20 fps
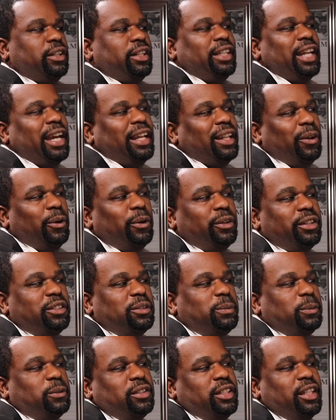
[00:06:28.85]
Can I lower
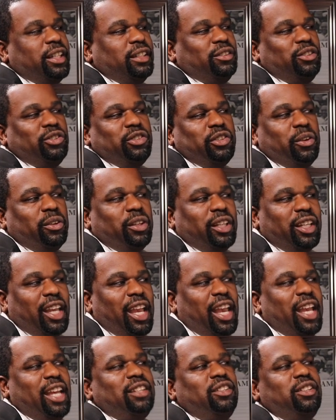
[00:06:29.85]
this percent? You certainly
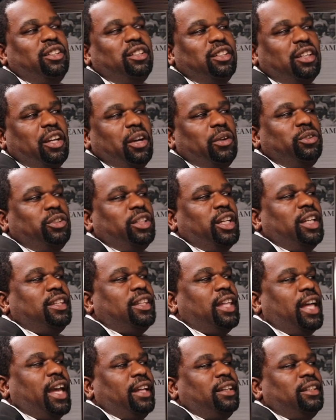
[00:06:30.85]
can. You can
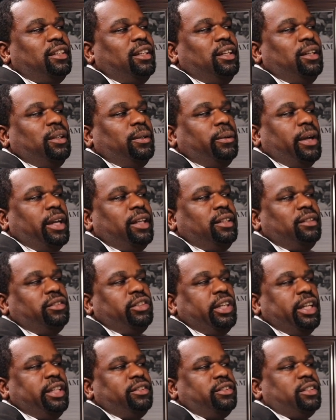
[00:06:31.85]
negotiate that, right, and
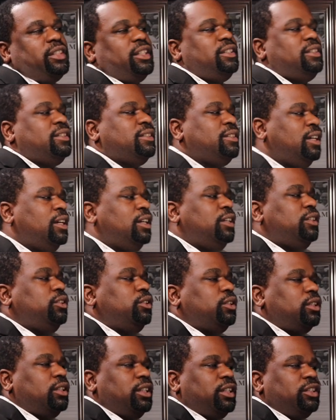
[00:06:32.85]
change this.
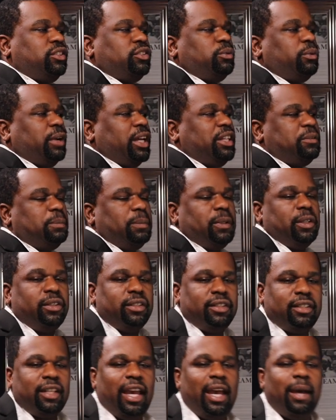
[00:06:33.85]
You can look at your waste bill
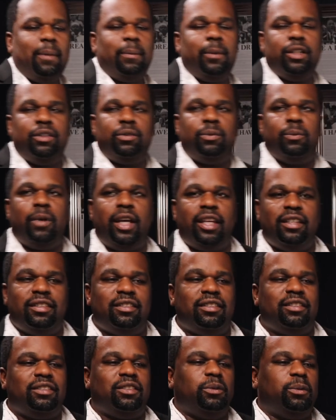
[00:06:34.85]
and say, how much
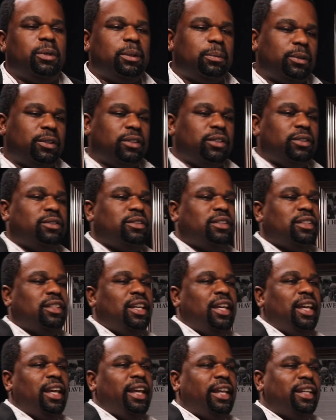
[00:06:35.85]
waste do we produce,
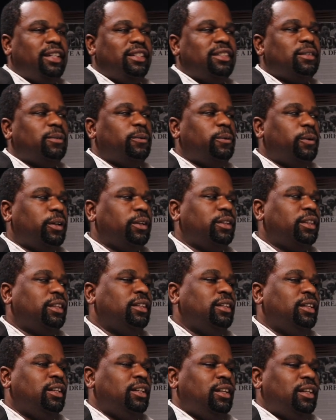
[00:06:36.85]
and is it worth
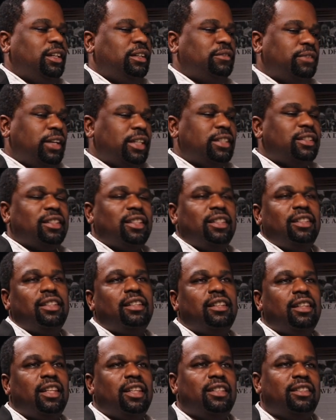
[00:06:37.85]
investing
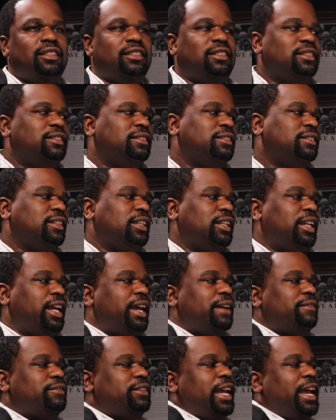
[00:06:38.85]
in things that I
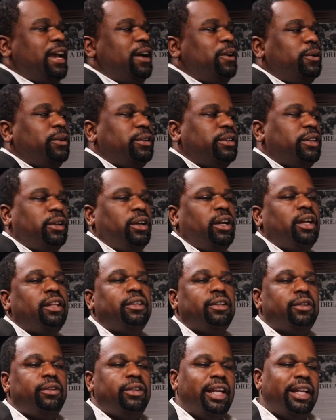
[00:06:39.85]
have now, or are there
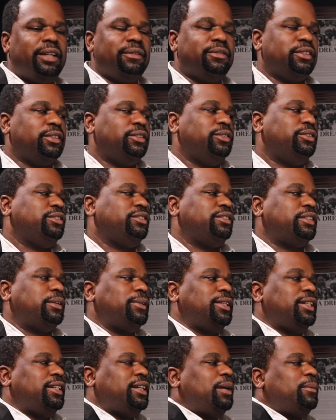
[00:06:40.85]
other creative solutions that
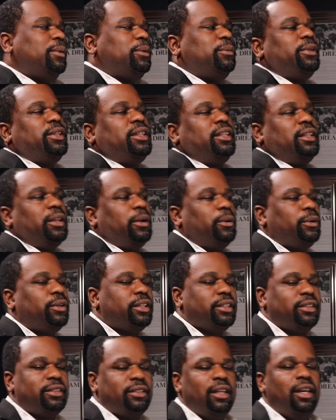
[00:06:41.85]
we can come up with to lower
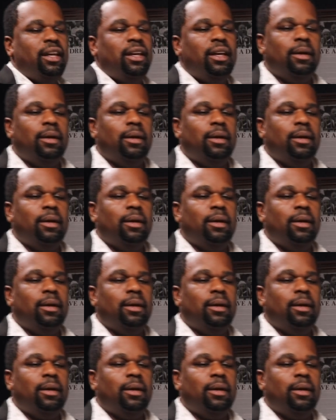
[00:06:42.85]
this?